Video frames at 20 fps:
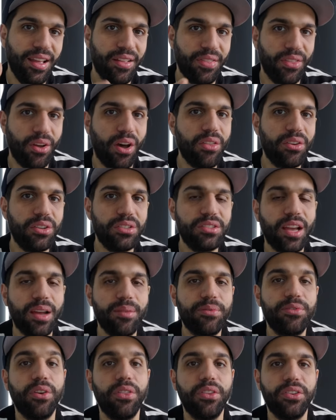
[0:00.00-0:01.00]
the other
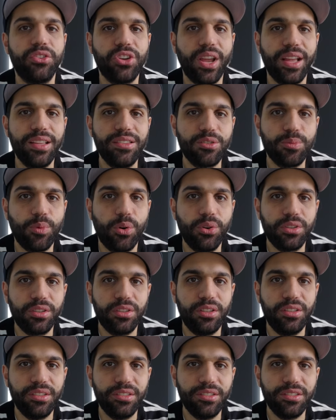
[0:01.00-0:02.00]
time for the
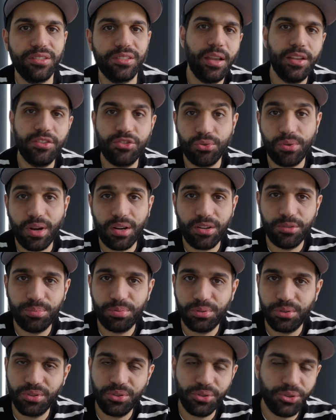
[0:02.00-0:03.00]
Chainsmokers. He's a record
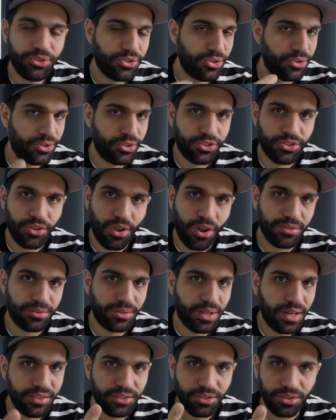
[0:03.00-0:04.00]
producer,
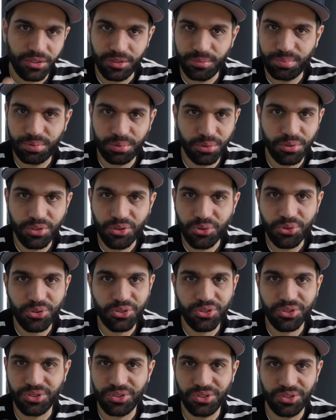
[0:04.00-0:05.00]
songwriter,
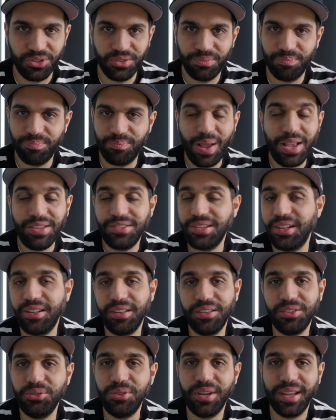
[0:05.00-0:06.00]
producer,
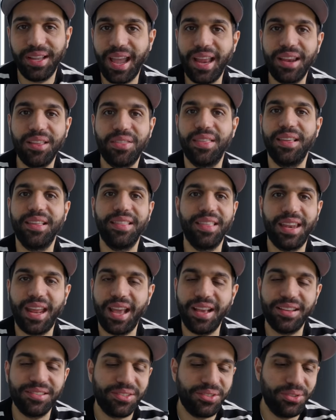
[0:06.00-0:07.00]
basically doing anything that
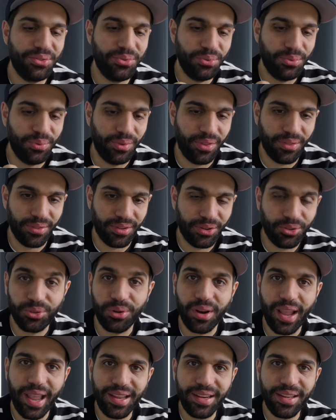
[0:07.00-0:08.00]
has to do with
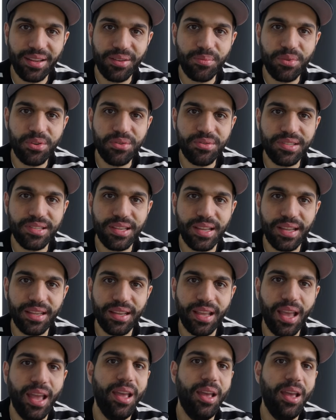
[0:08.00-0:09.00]
creating
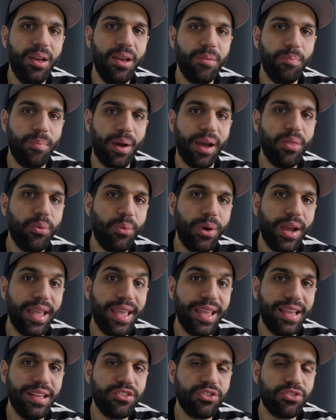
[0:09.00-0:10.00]
music. By the
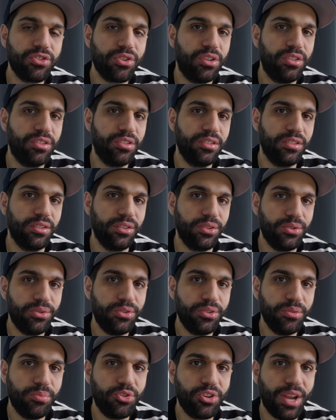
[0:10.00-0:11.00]
way, he started a
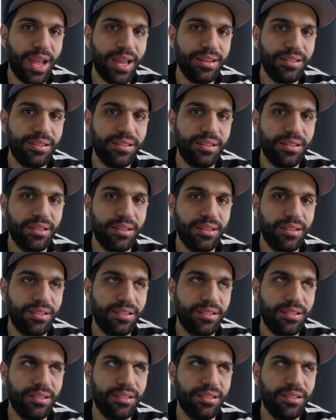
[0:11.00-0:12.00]
YouTube channel,
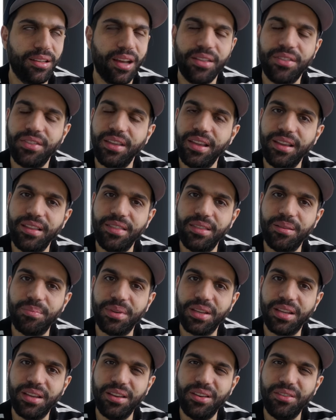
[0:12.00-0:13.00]
uh, I think at the
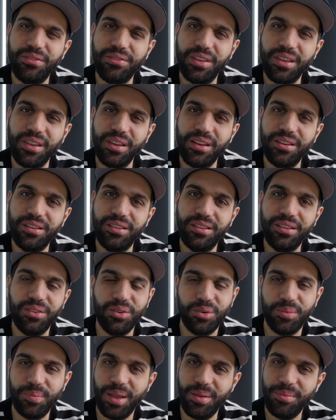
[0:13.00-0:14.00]
beginning of the year,
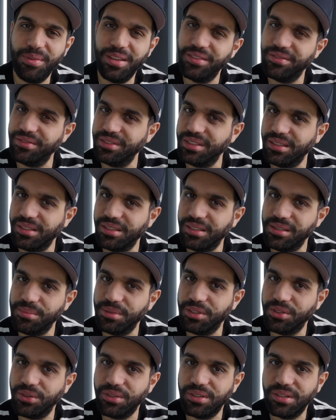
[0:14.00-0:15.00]
or maybe even a little
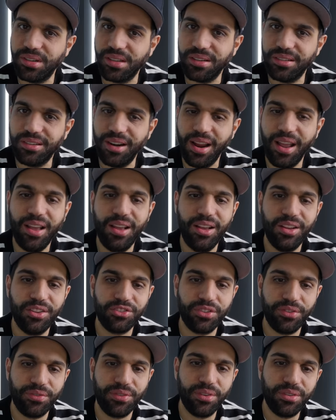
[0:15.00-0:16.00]
bit earlier.
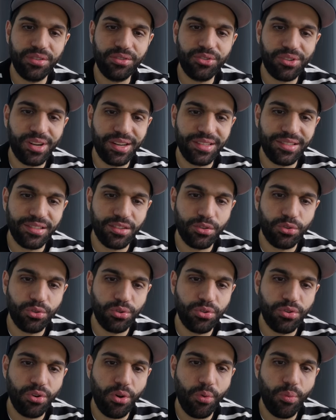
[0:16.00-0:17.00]
So if you're interested
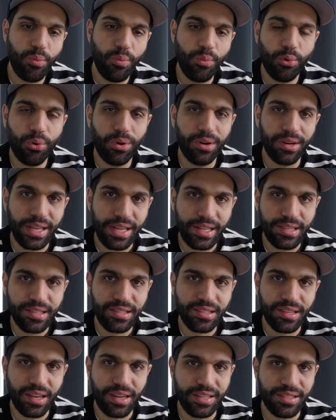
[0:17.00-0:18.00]
to know more
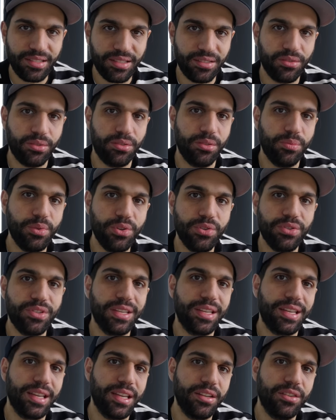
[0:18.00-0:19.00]
insights into the
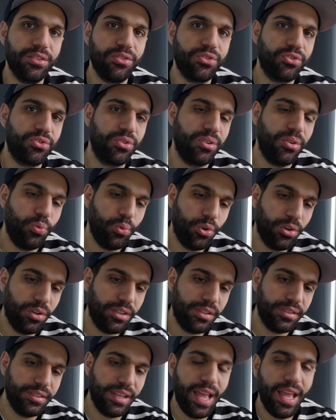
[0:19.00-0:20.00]
music industry
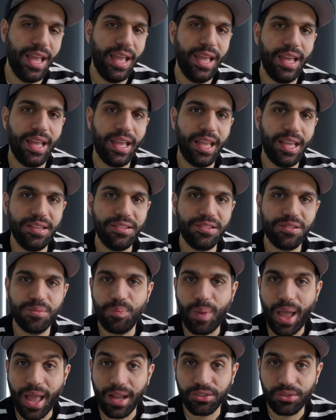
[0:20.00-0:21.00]
world, his
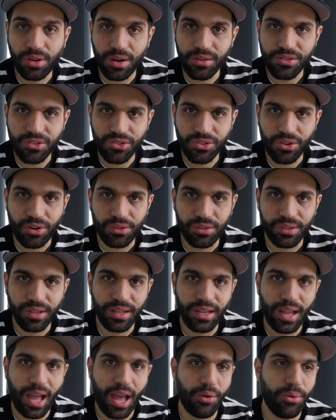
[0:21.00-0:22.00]
background
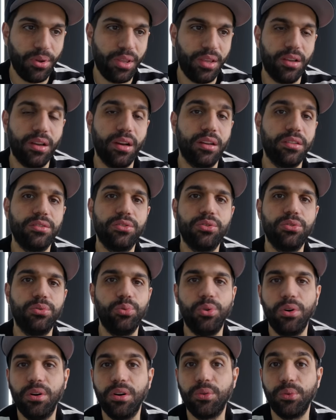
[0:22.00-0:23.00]
story, how he got to
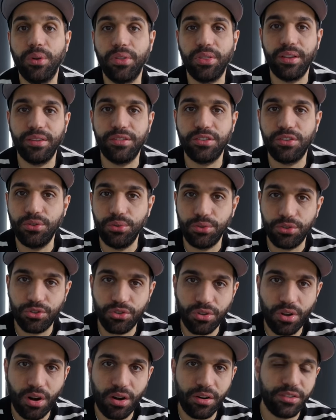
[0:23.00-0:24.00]
work with these huge
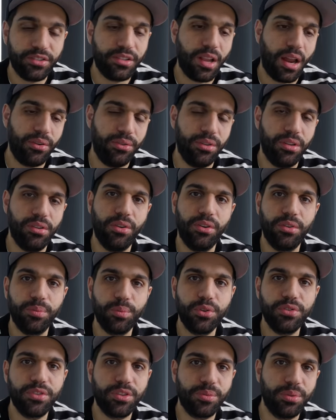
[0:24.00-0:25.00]
stars, how he learned
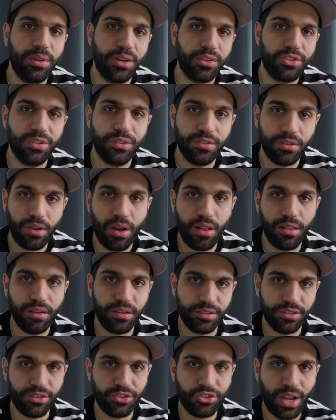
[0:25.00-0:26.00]
music production—it's all
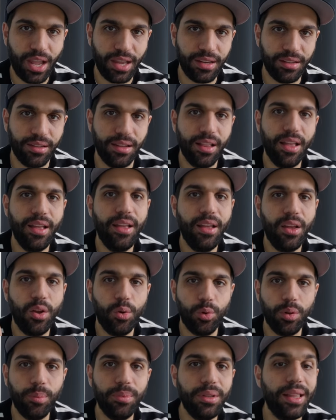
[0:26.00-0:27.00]
on his channel,
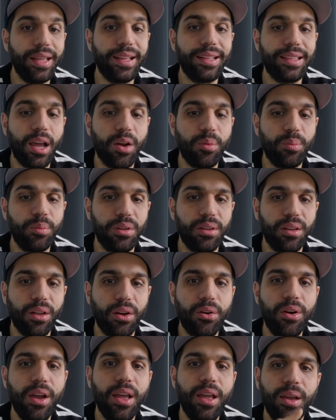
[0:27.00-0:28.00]
will be linked down
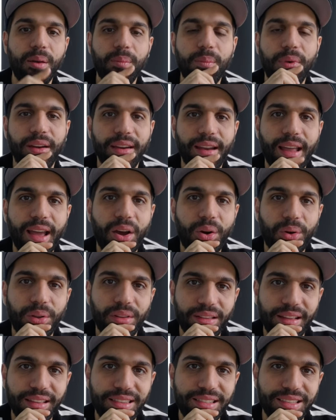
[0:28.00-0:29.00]
below. But now
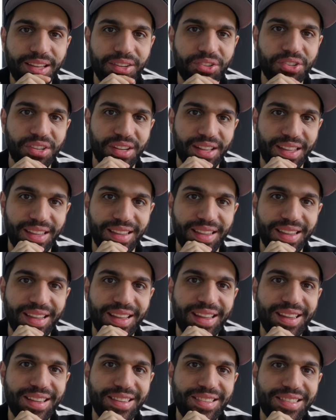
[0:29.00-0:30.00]
let's actually
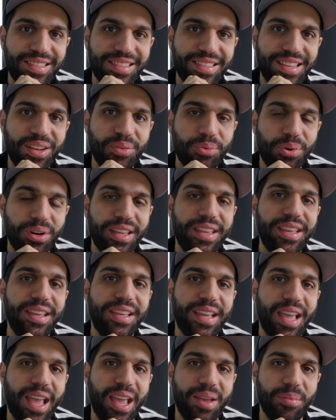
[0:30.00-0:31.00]
see what he
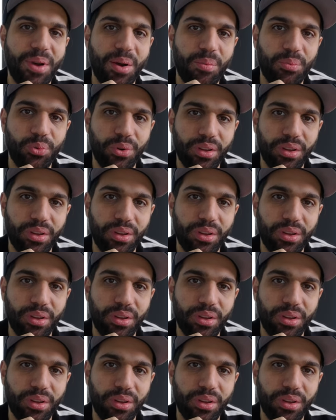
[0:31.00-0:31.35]
came up